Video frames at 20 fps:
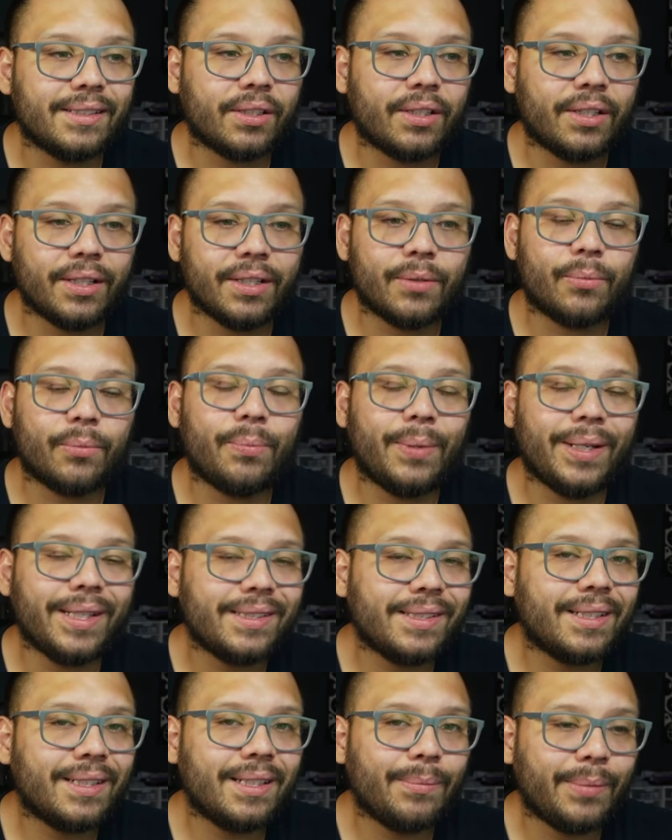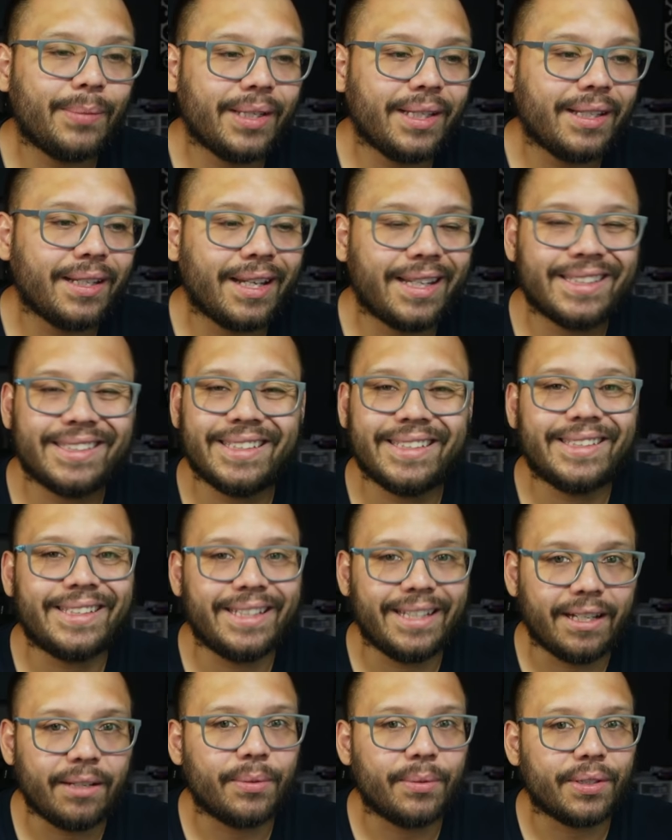going to basically be a
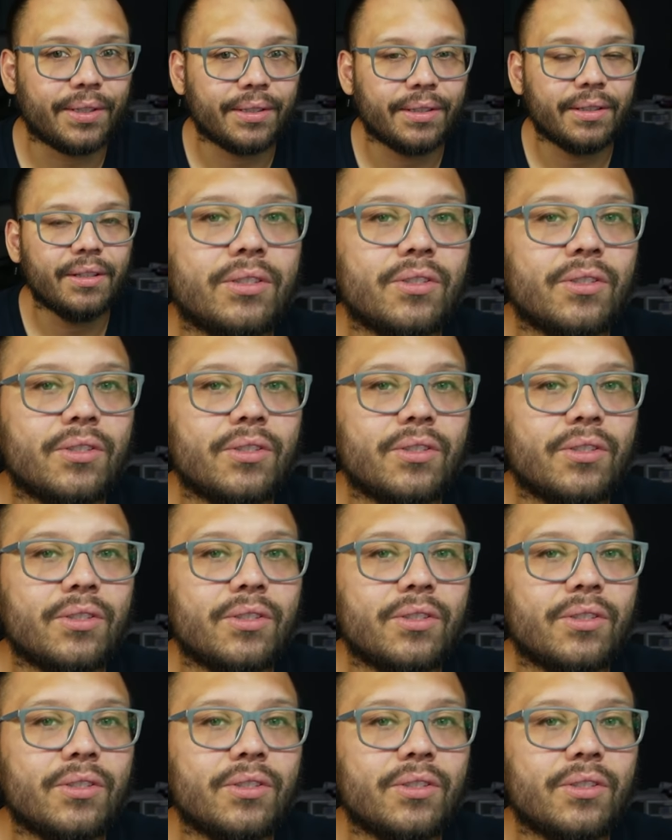CTA button.